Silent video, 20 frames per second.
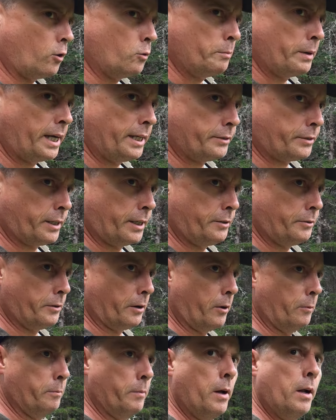old man
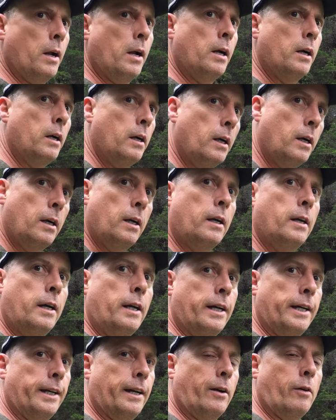syndrome,
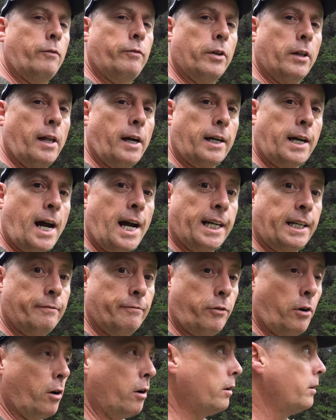and I don't feel like
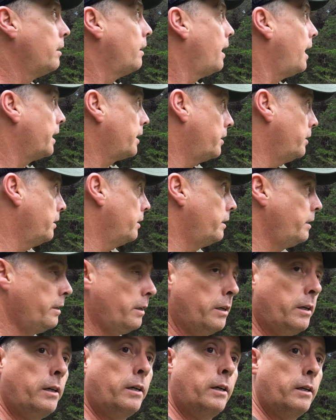hiking far. I could,
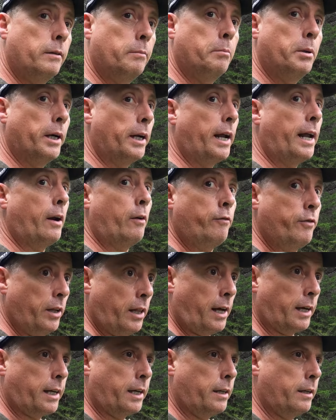but I don't feel like